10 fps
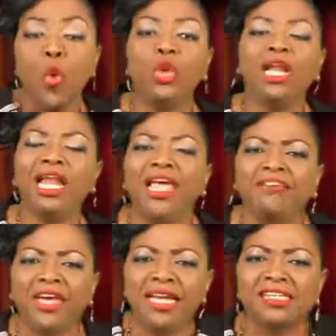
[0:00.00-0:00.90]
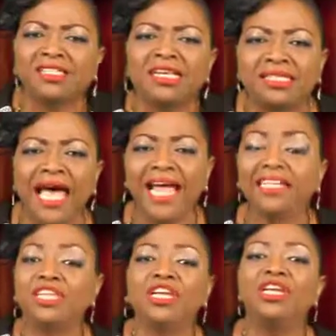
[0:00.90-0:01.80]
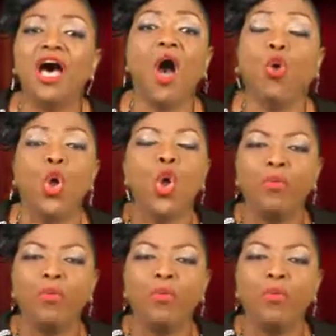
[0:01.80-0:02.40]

We live in a society now